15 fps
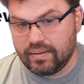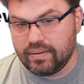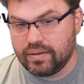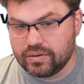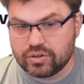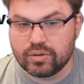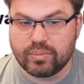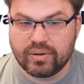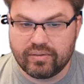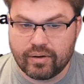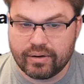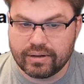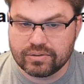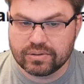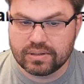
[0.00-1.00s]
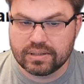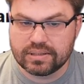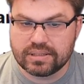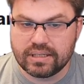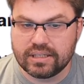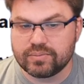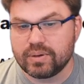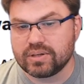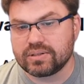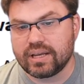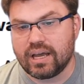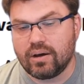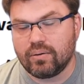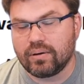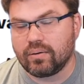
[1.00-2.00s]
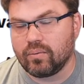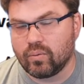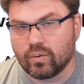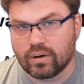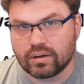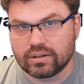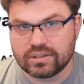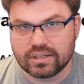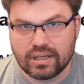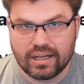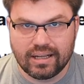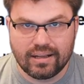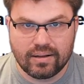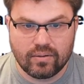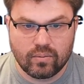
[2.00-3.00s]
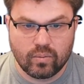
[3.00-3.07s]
this should be very interesting to see, especially how it works uh,